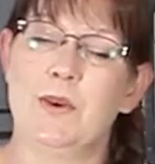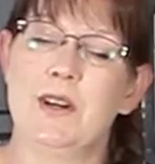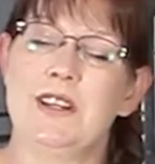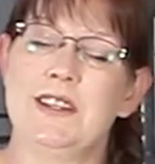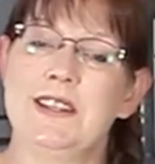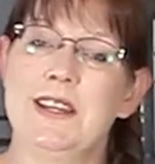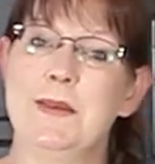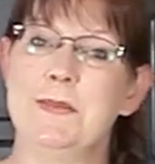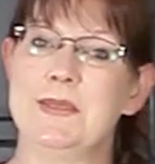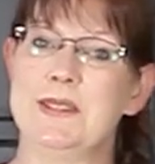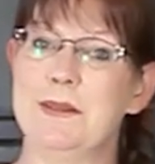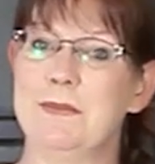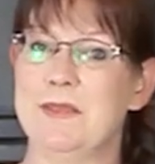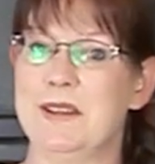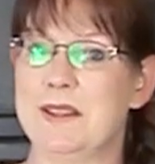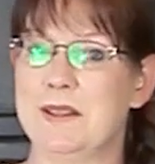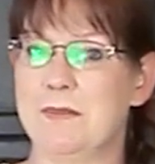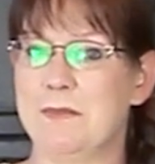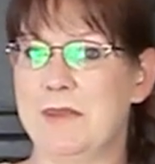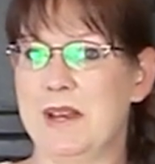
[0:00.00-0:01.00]
which seems to
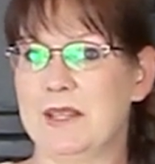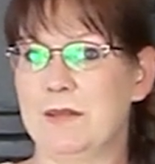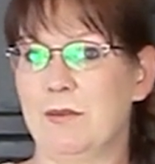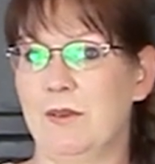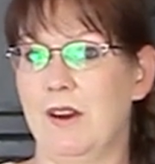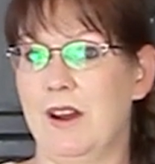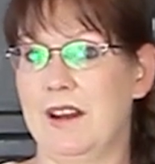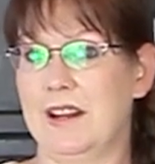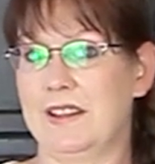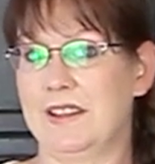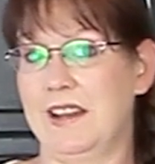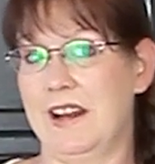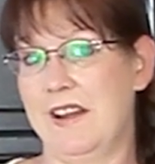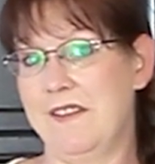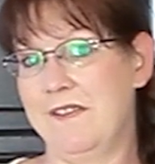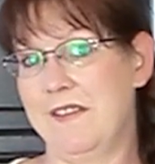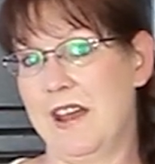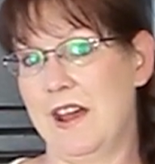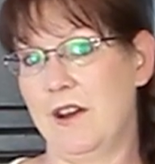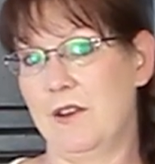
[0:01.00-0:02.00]
be the best product that I
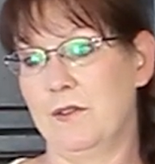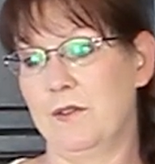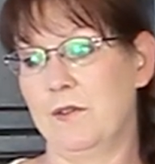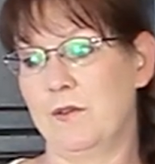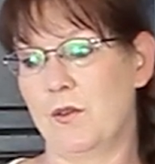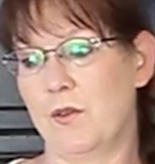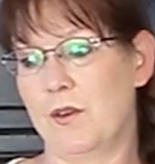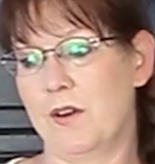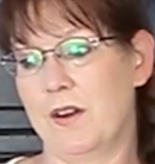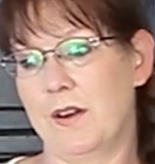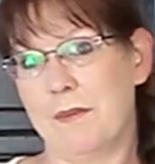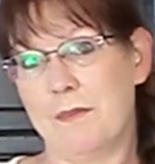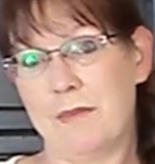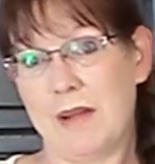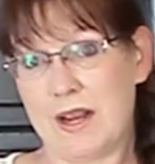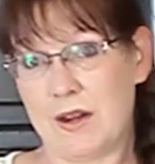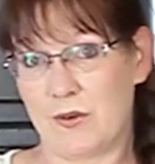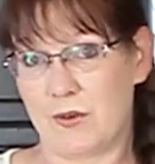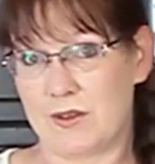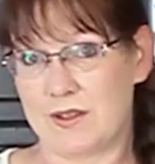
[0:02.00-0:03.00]
found for
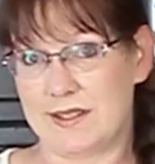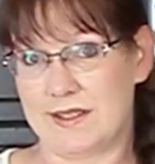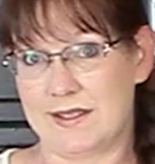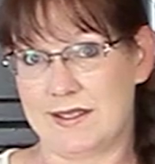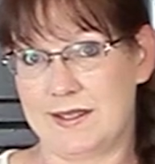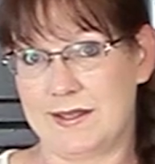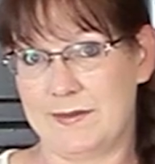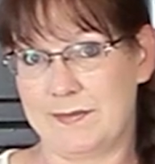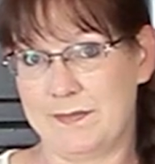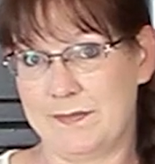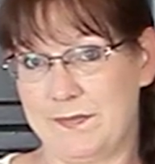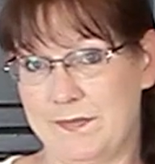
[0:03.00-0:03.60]
my horses.